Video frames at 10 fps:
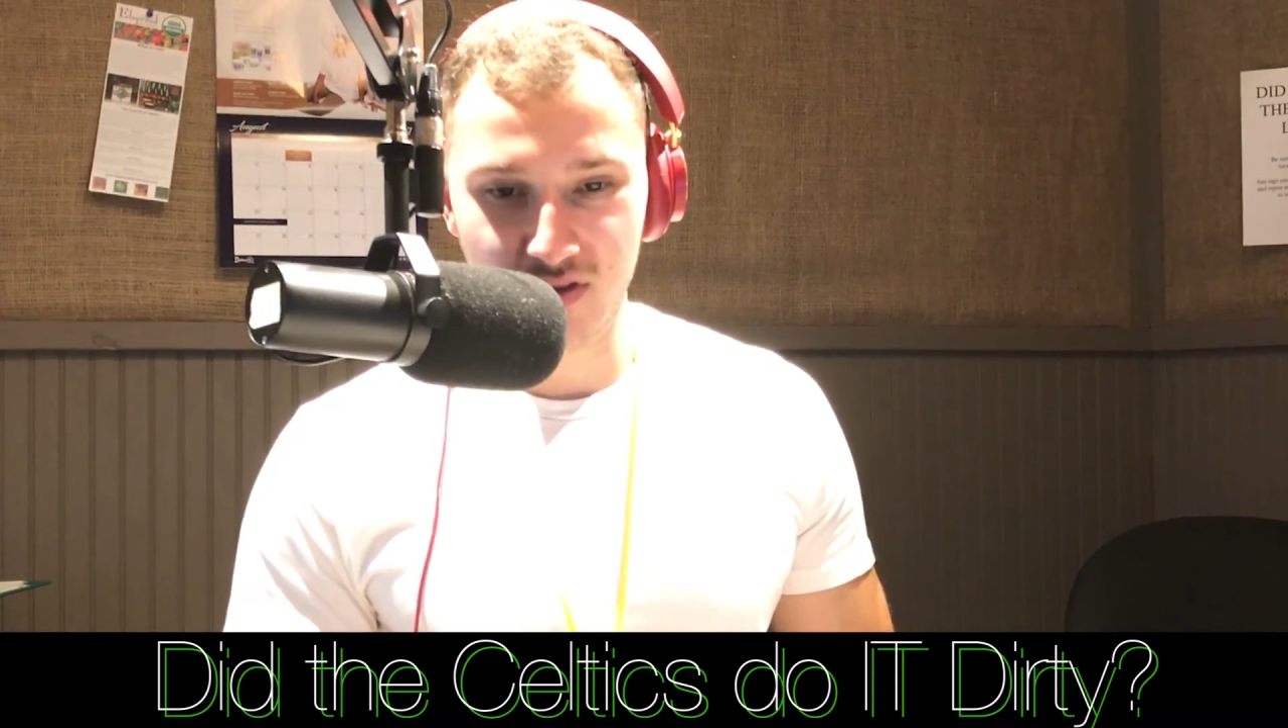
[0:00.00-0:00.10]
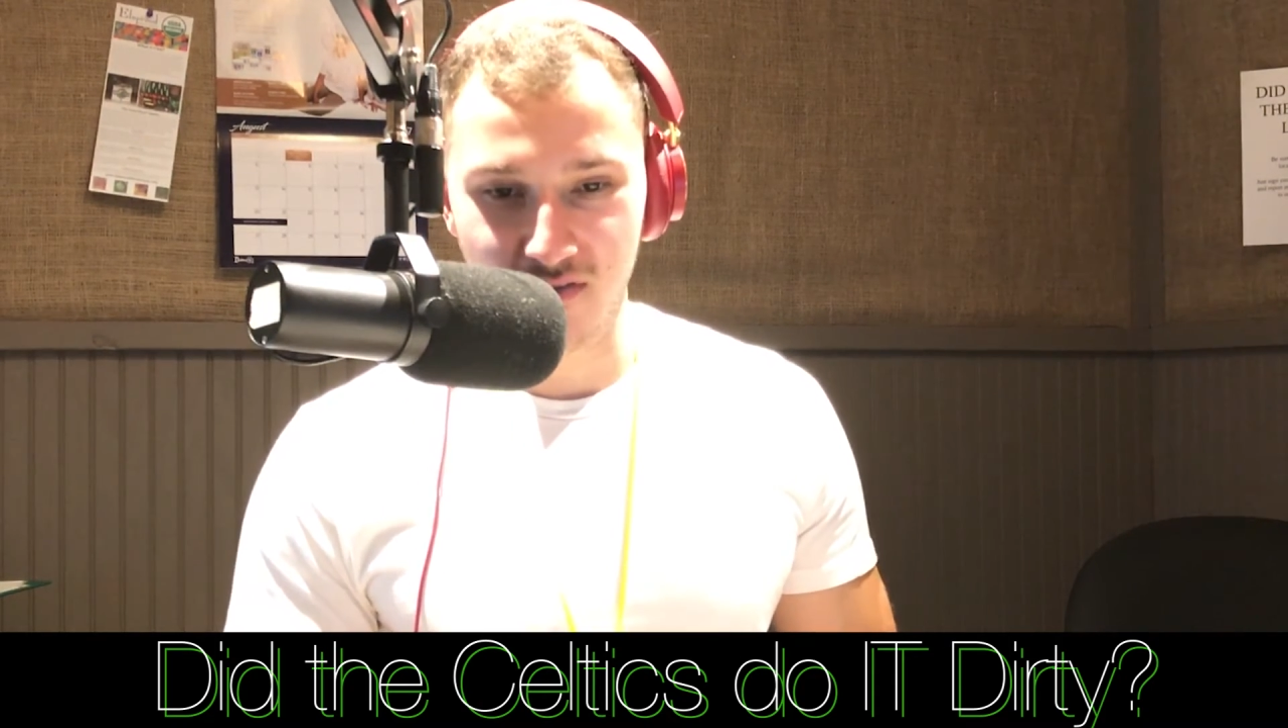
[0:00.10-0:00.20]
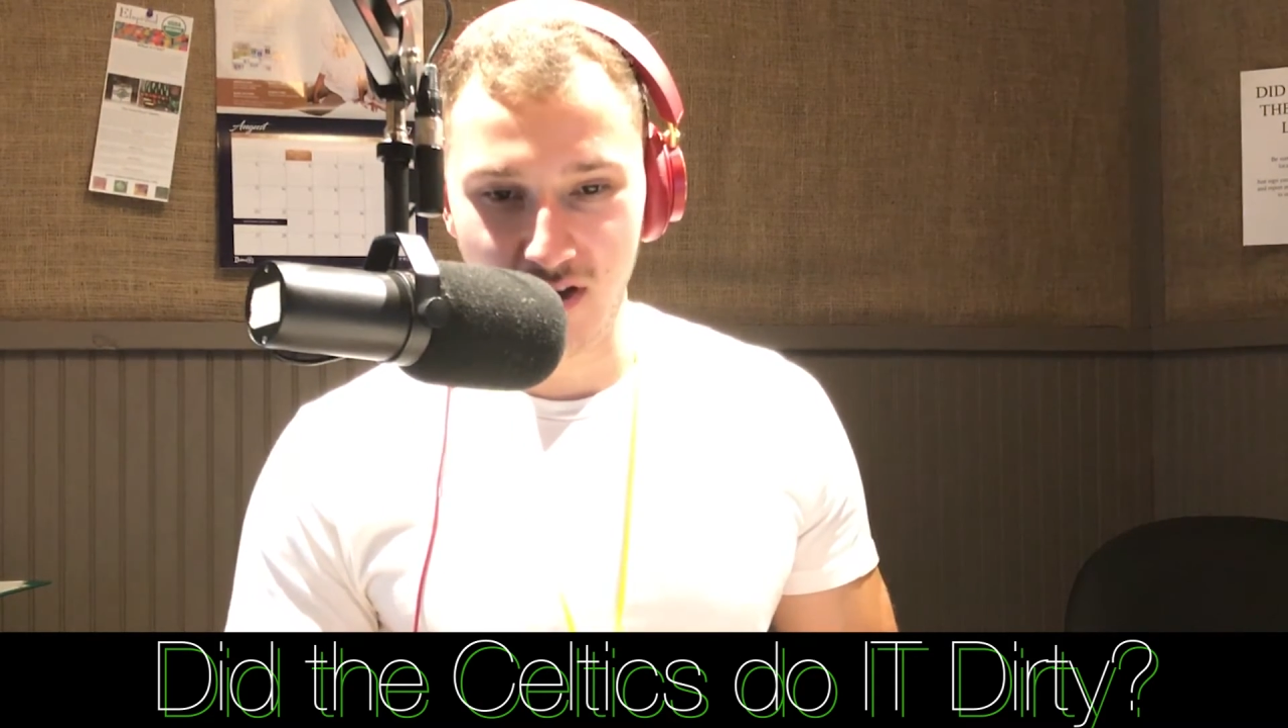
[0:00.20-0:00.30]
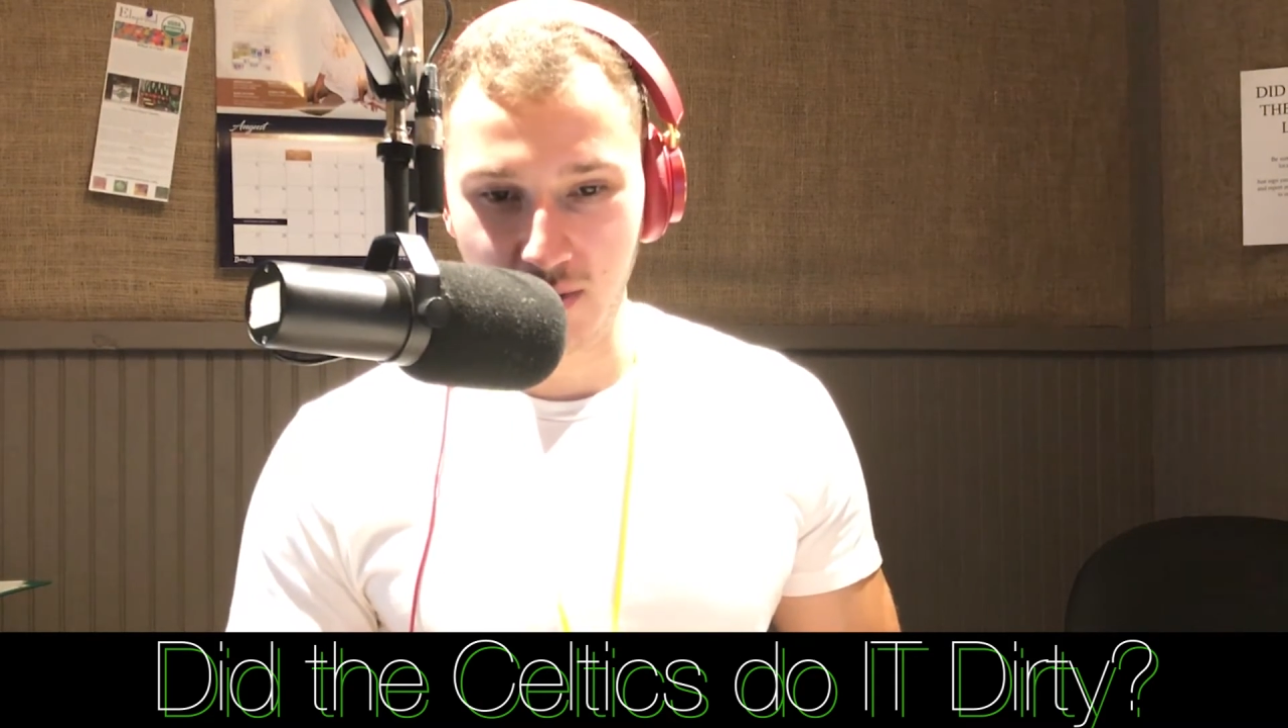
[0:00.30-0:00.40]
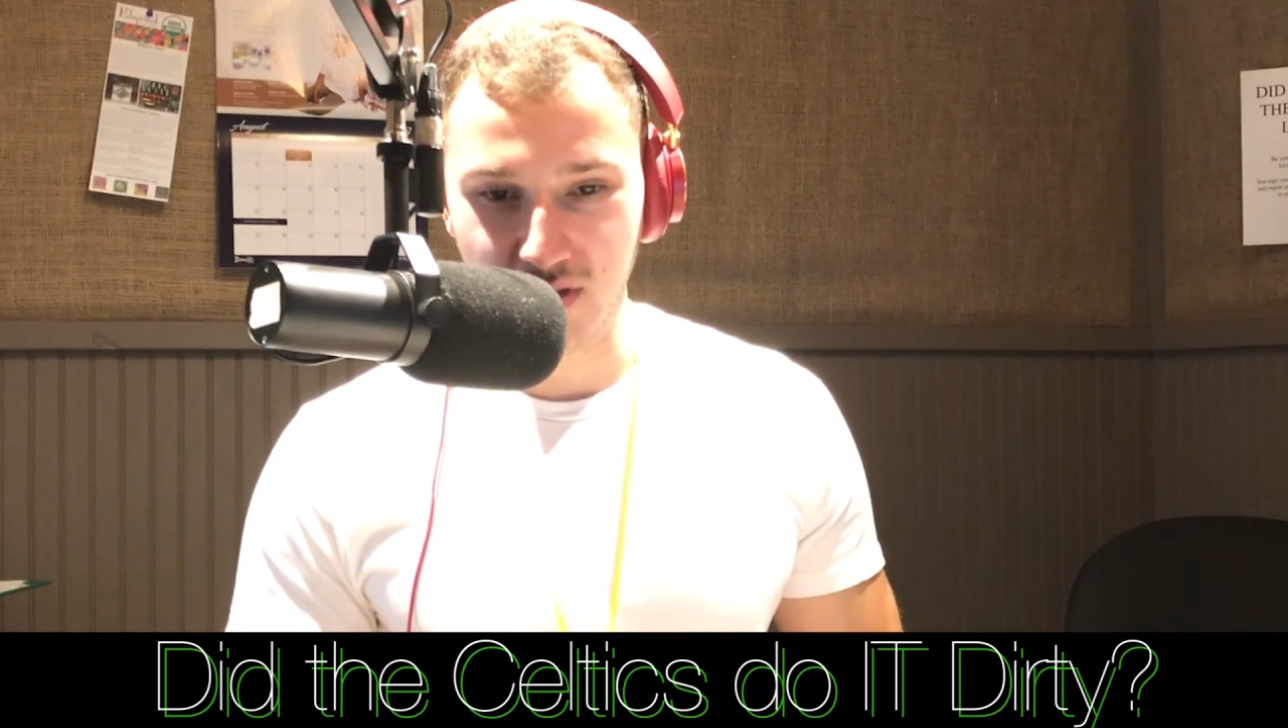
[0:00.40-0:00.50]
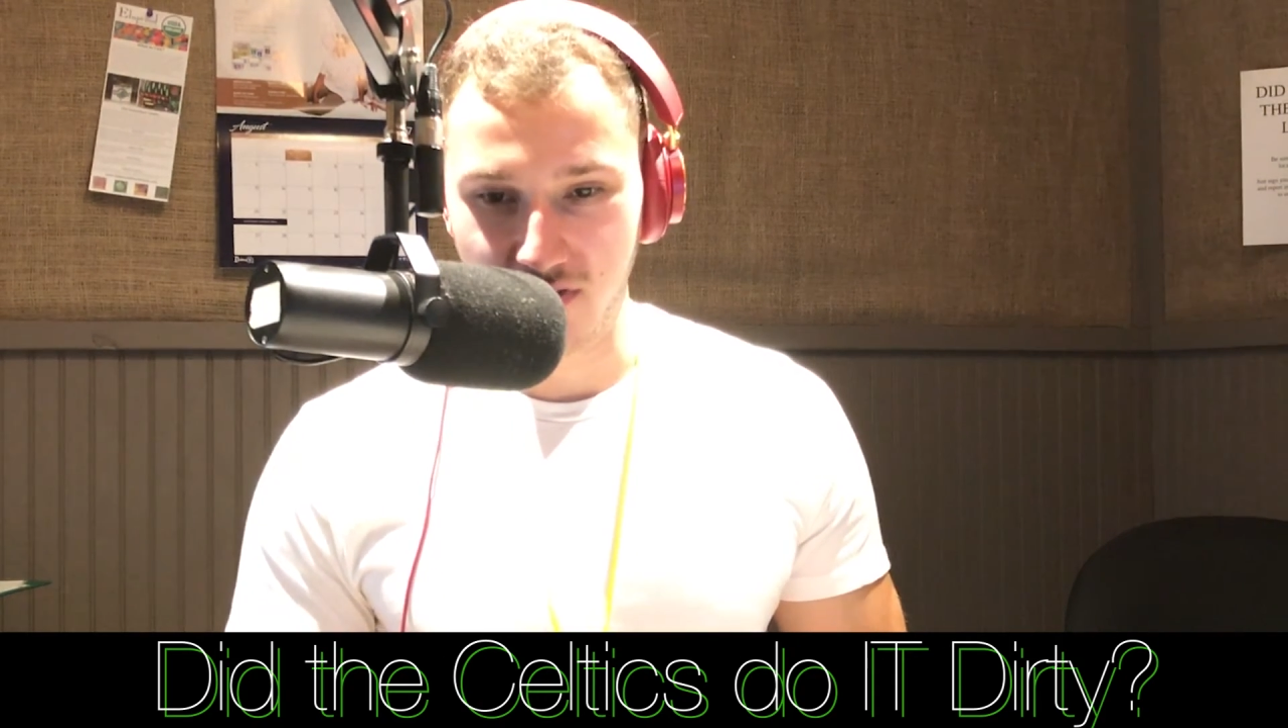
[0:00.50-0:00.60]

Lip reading: developed a